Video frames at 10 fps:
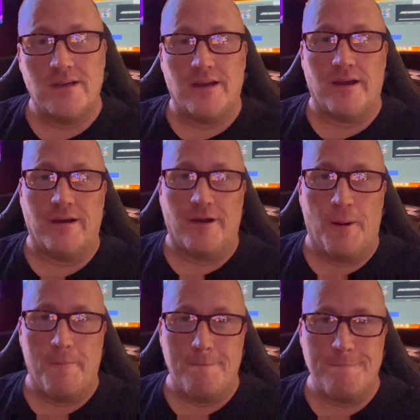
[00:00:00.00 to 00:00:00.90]

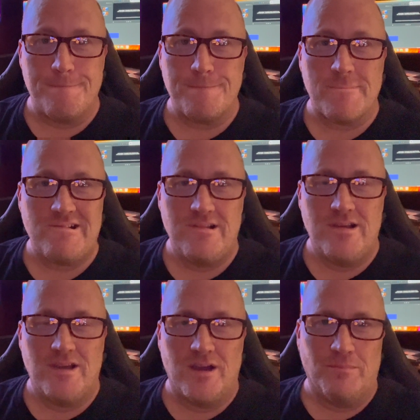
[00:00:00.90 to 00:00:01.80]

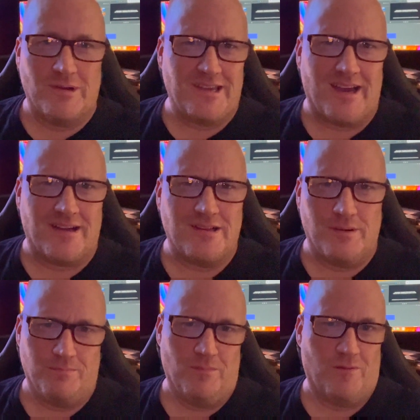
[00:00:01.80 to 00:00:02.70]
But yeah,
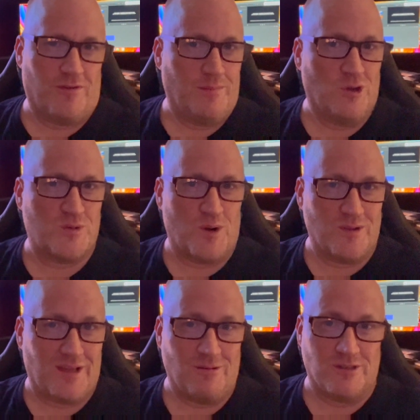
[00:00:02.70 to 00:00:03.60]
for the most part,
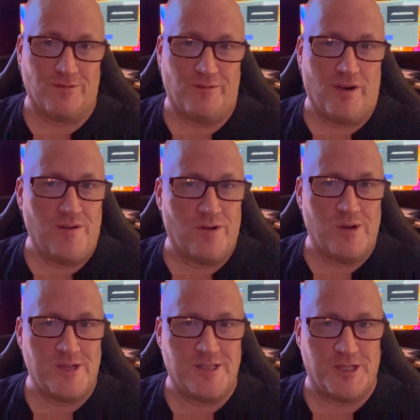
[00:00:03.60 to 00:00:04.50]
that was a very,
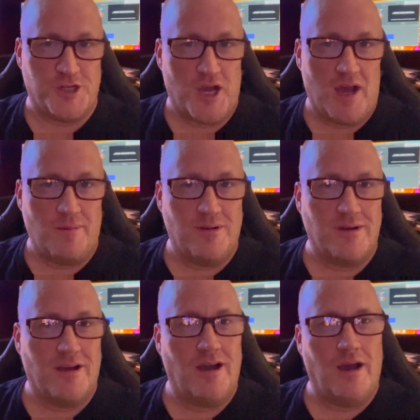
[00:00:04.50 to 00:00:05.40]
very easy
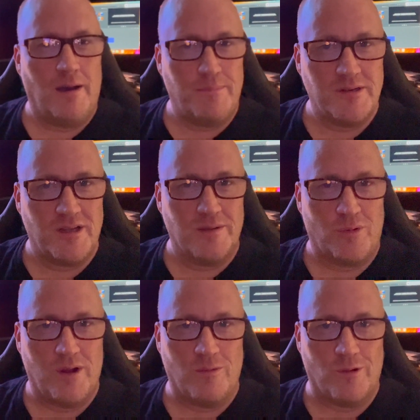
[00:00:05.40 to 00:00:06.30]
job up until the
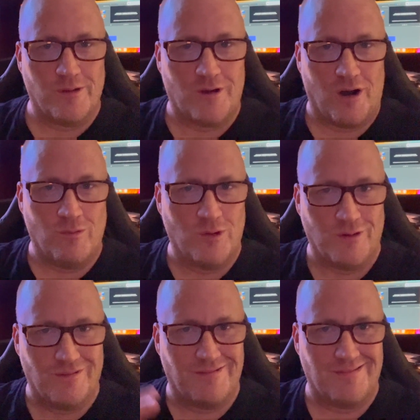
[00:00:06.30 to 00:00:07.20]
point where the car
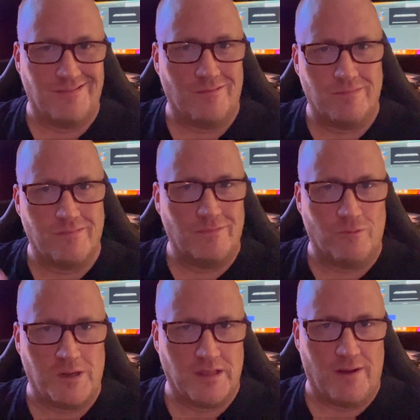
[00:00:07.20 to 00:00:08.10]
wouldn't
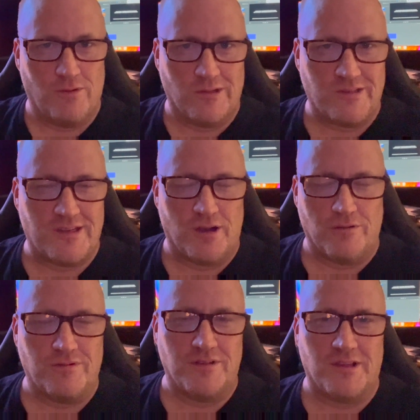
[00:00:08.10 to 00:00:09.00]
re-level
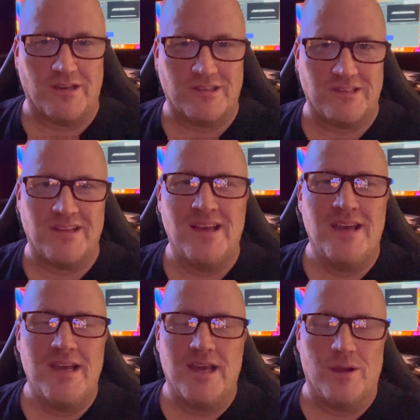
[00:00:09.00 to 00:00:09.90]
itself and things.
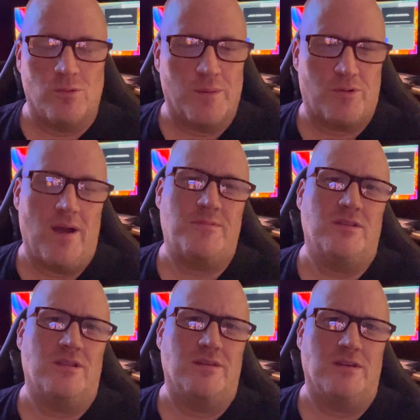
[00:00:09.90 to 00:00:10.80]
And what prompted
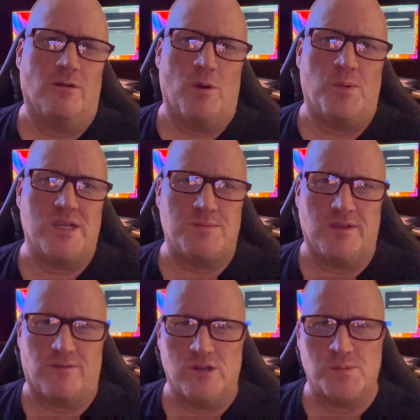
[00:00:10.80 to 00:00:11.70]
the replacement in
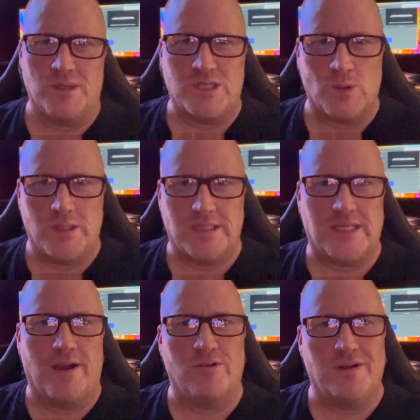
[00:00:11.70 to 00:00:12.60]
the first place was
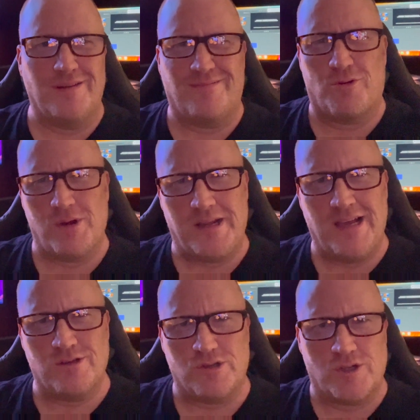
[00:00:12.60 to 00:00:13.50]
every 3
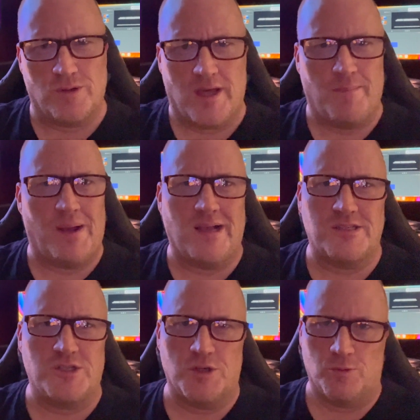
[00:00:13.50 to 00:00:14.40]
days or so, that
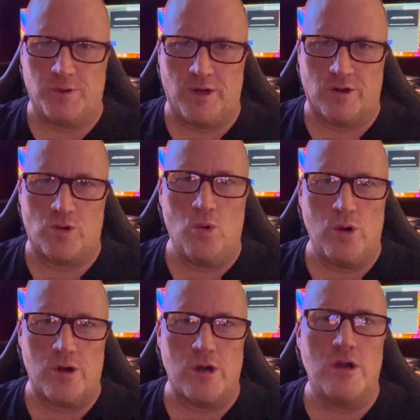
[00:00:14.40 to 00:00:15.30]
passenger rear
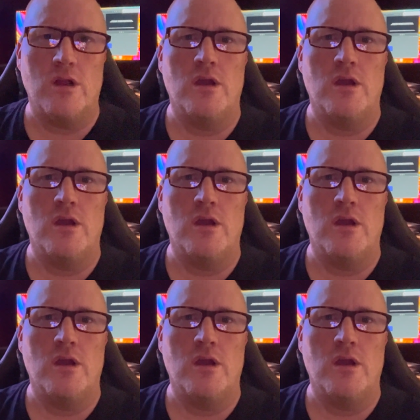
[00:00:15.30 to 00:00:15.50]
corner